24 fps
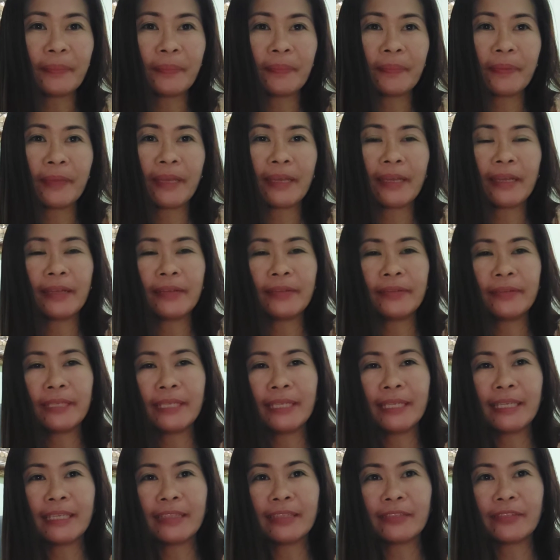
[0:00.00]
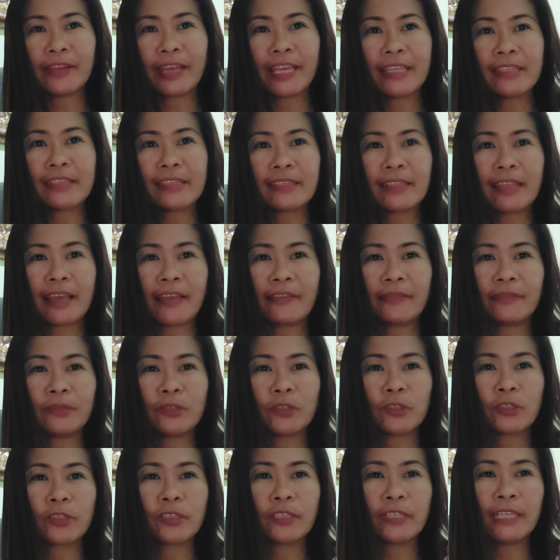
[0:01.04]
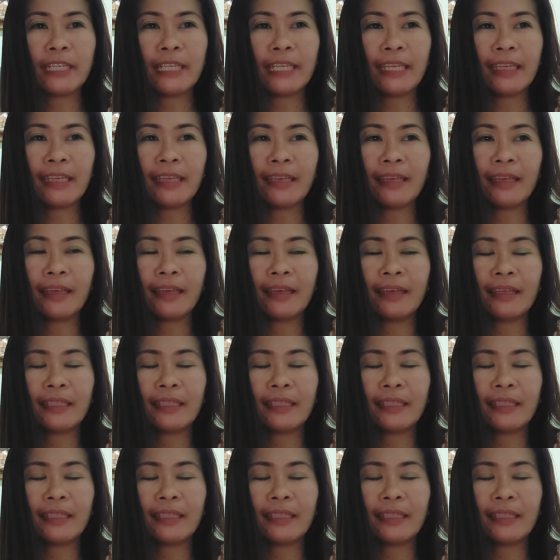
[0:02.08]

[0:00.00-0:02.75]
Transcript: Perry and Grace Life Journey.